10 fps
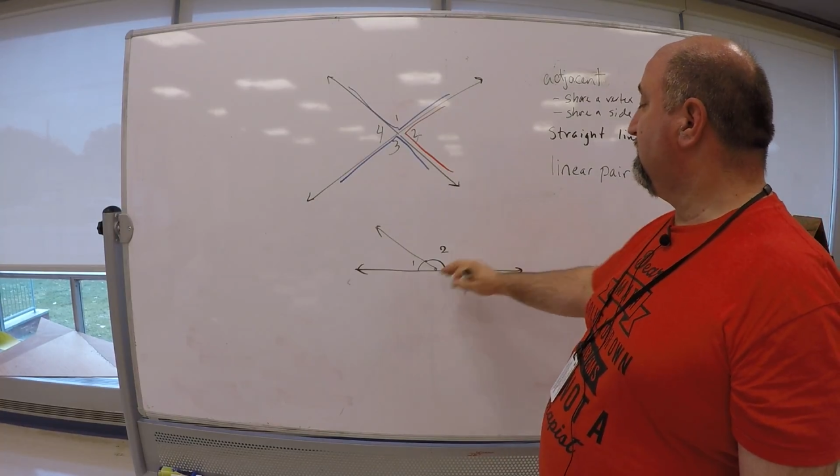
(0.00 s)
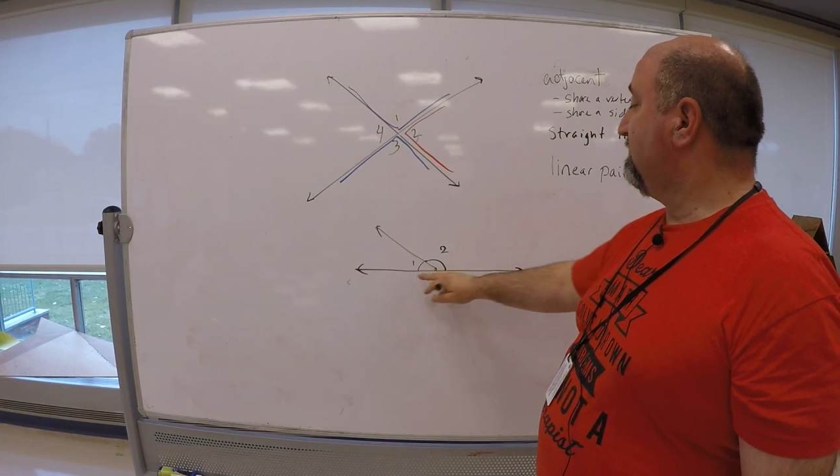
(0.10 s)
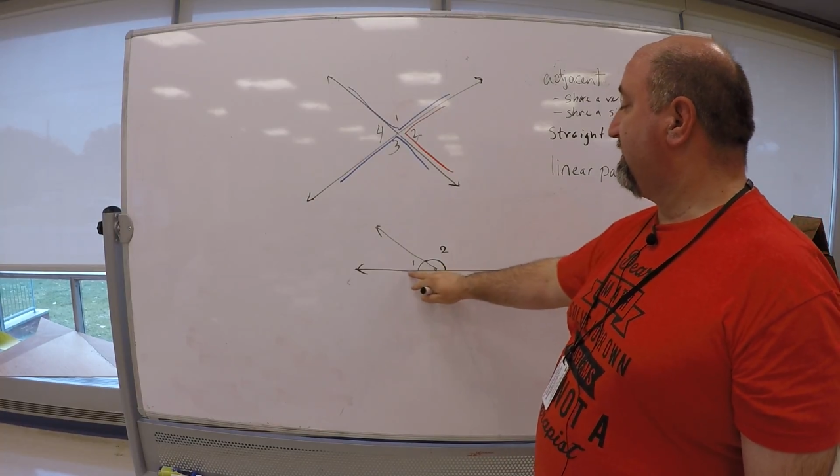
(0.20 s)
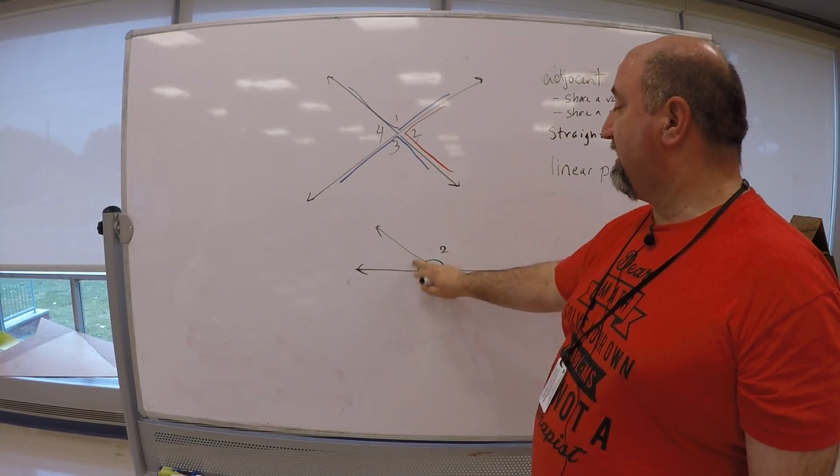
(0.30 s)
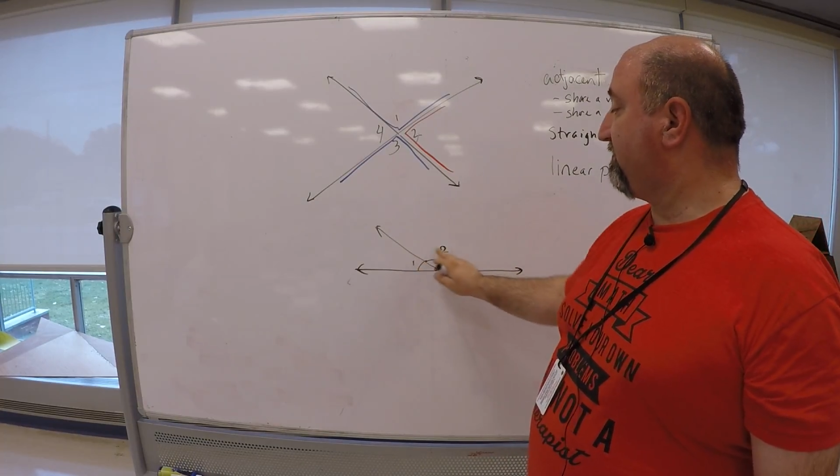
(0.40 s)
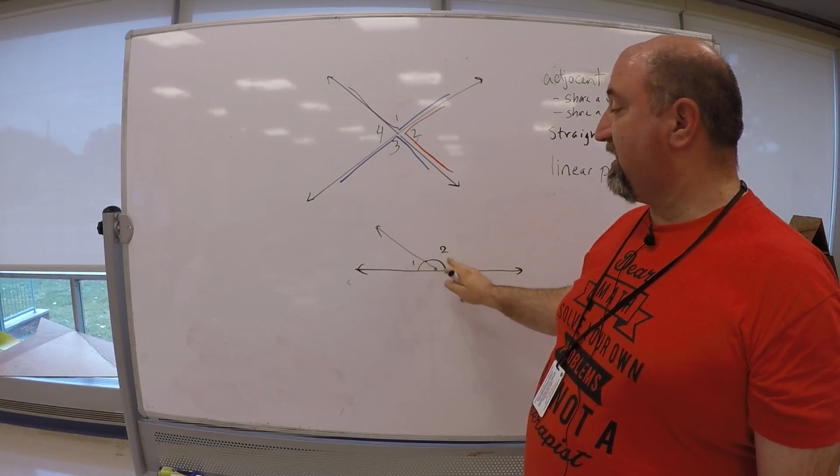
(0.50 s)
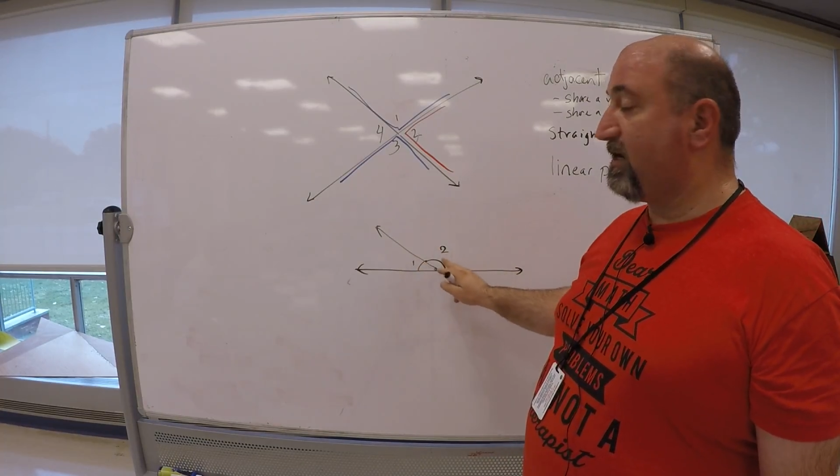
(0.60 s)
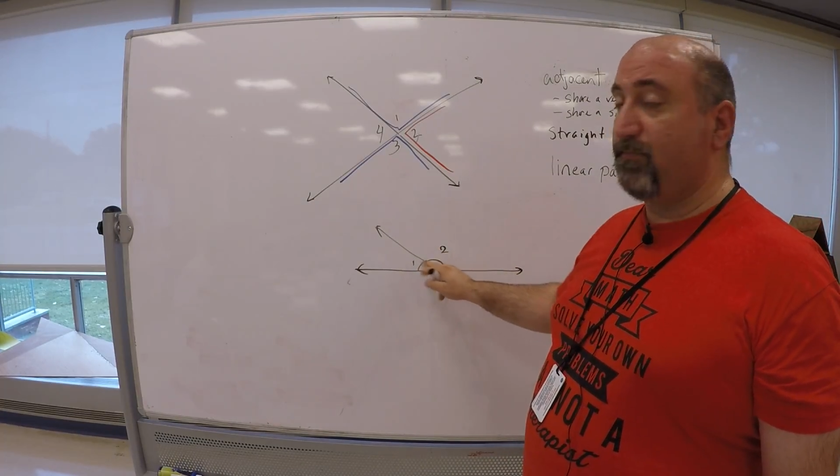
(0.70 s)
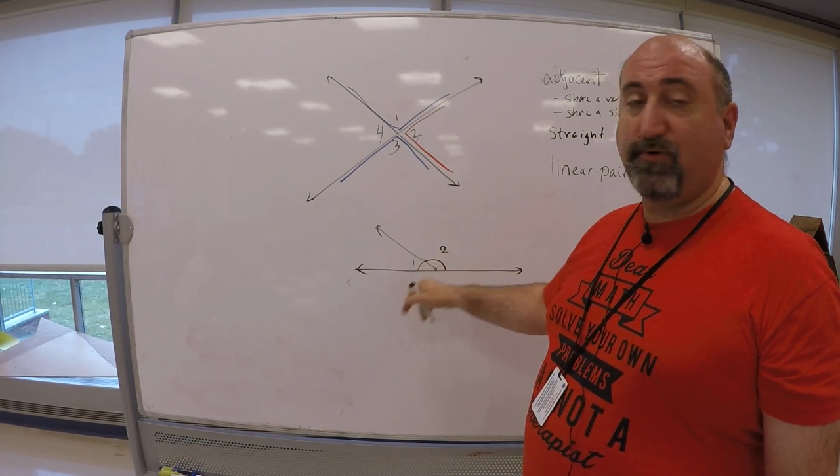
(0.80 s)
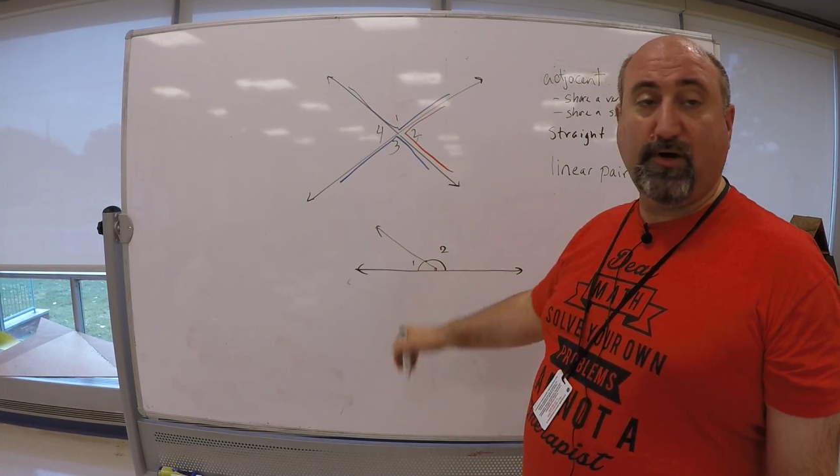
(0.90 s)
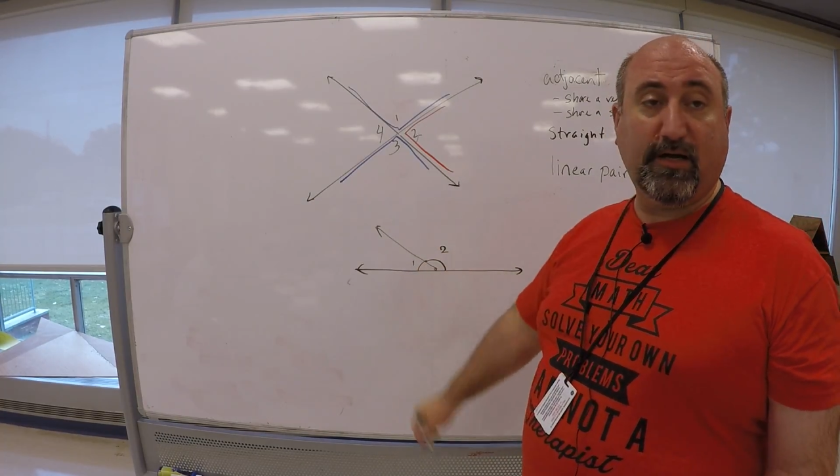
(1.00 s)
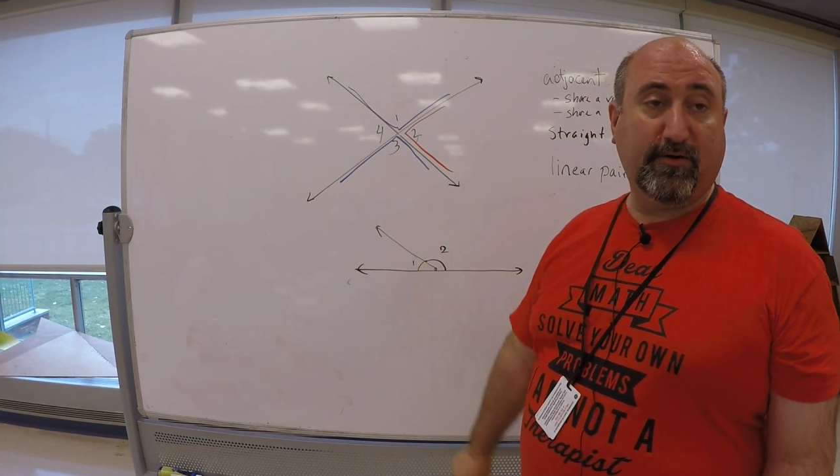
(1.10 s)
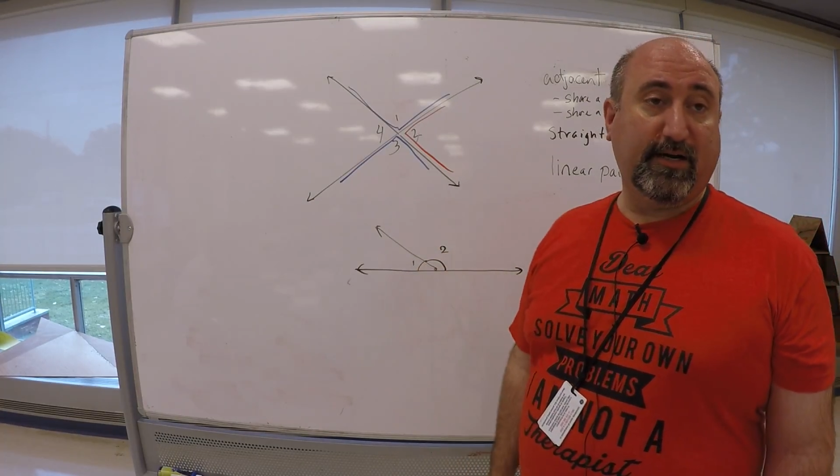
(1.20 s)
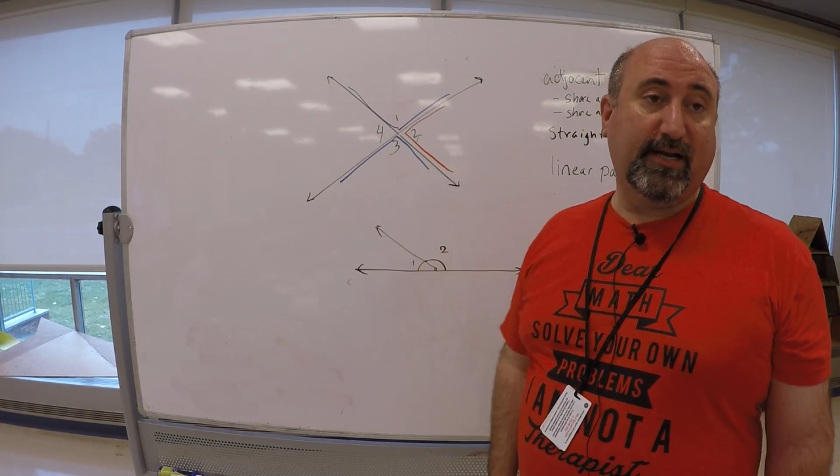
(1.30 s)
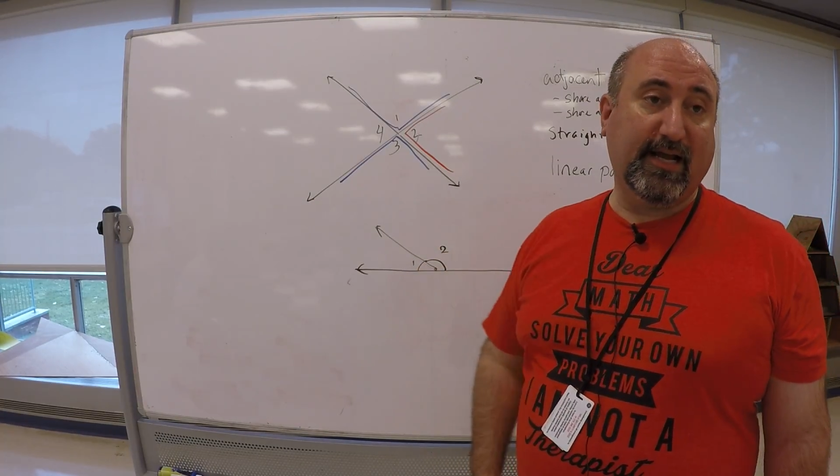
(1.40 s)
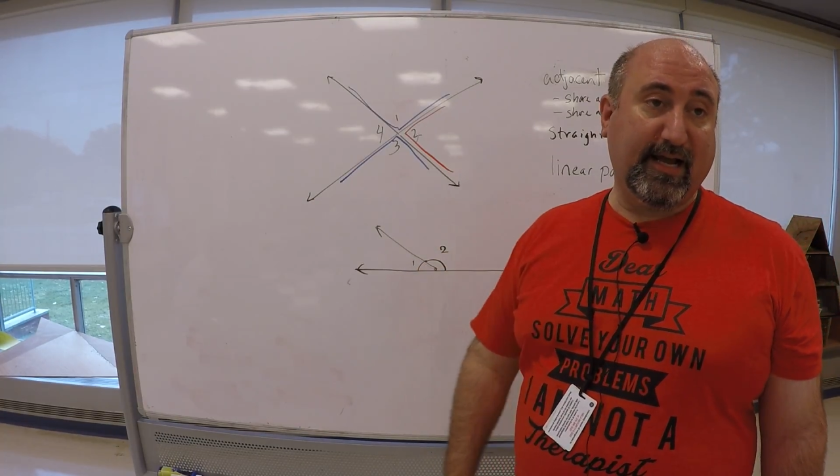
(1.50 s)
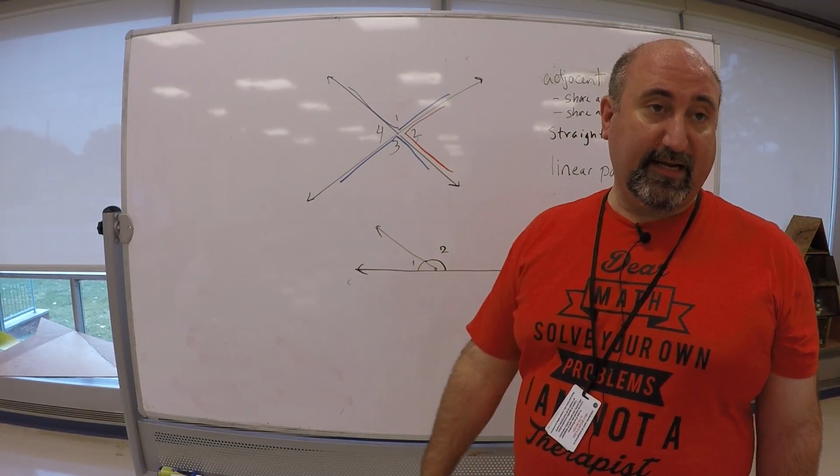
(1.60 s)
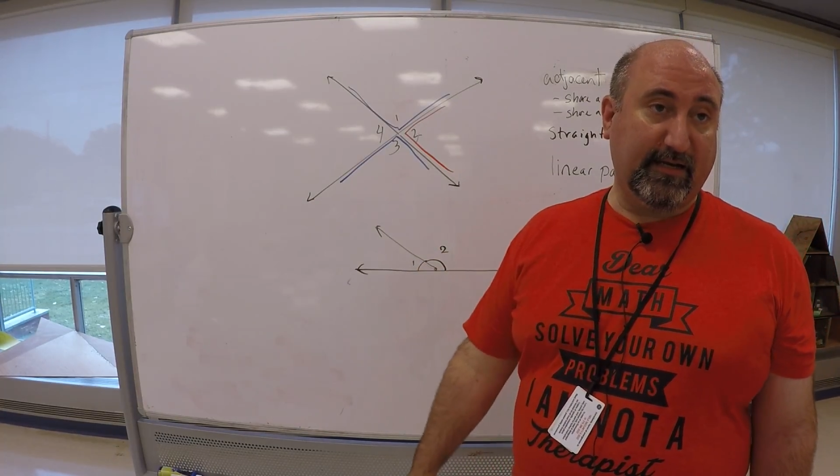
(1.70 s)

add up to 180